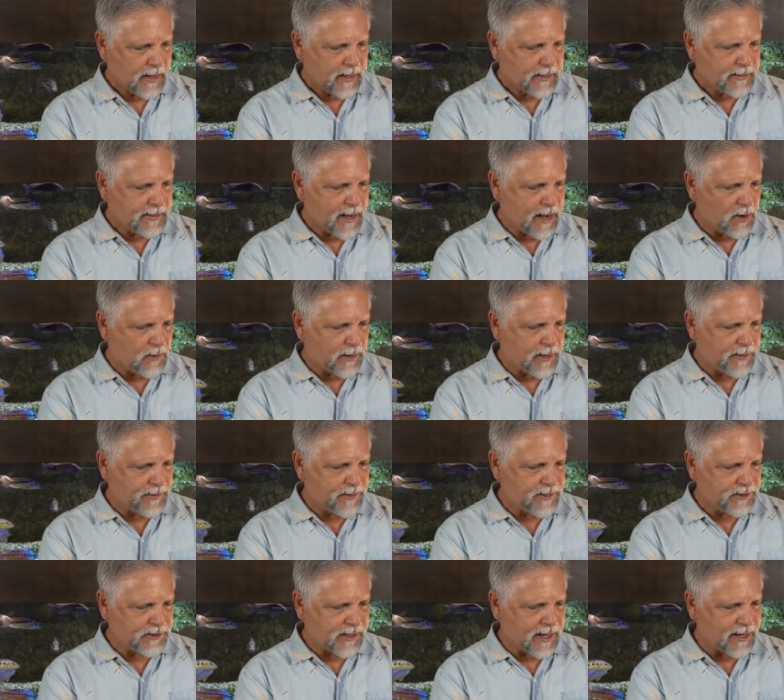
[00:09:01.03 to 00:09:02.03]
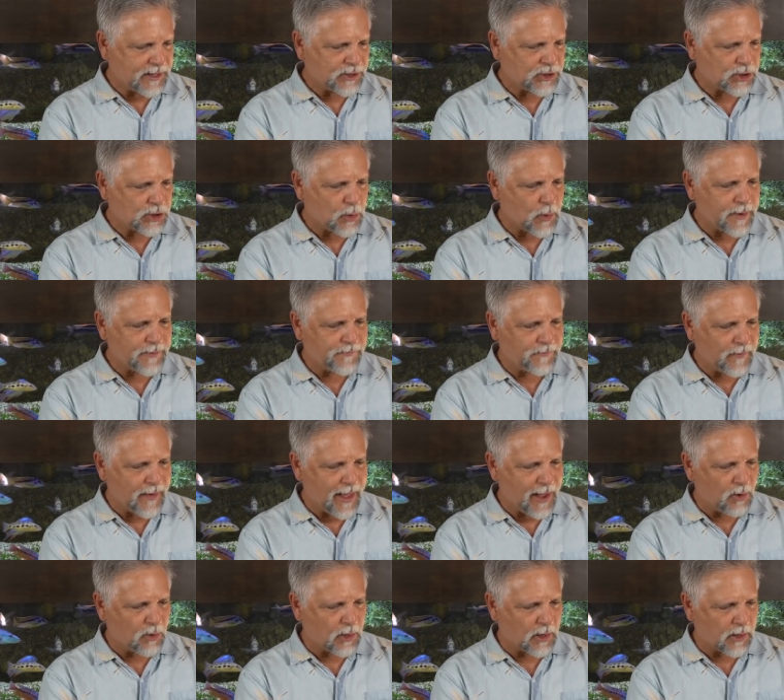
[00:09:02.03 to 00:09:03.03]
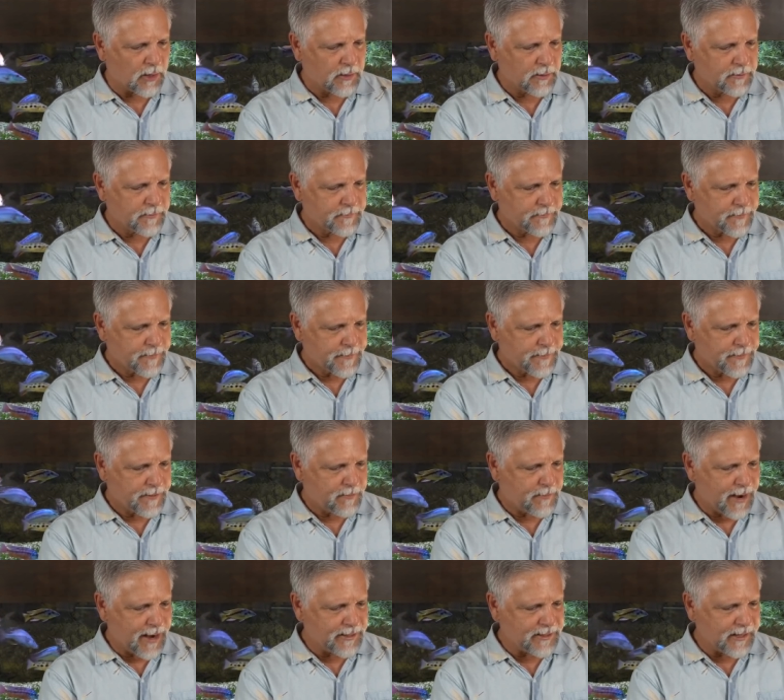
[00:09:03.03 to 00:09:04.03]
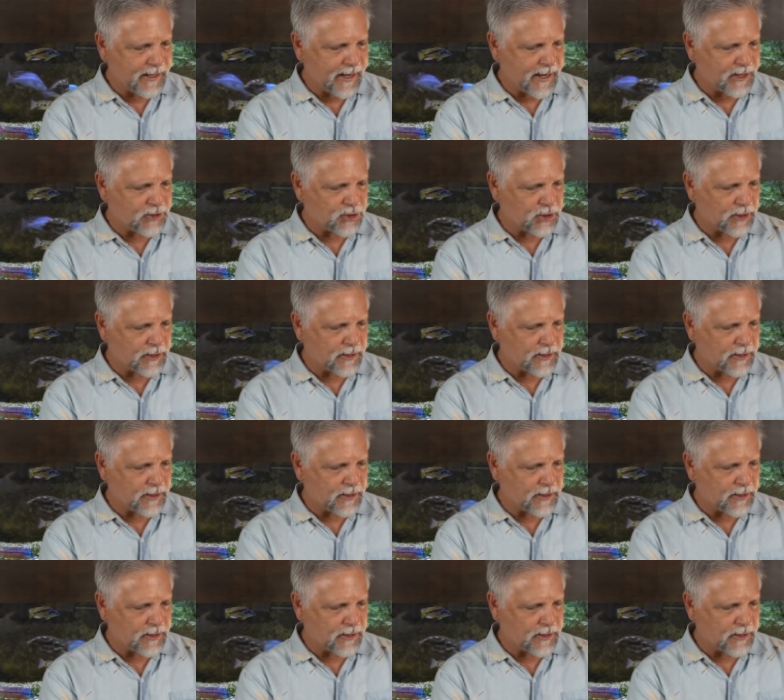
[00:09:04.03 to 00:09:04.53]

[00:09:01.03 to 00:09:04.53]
Now, in this case, soy flour, the binding agent,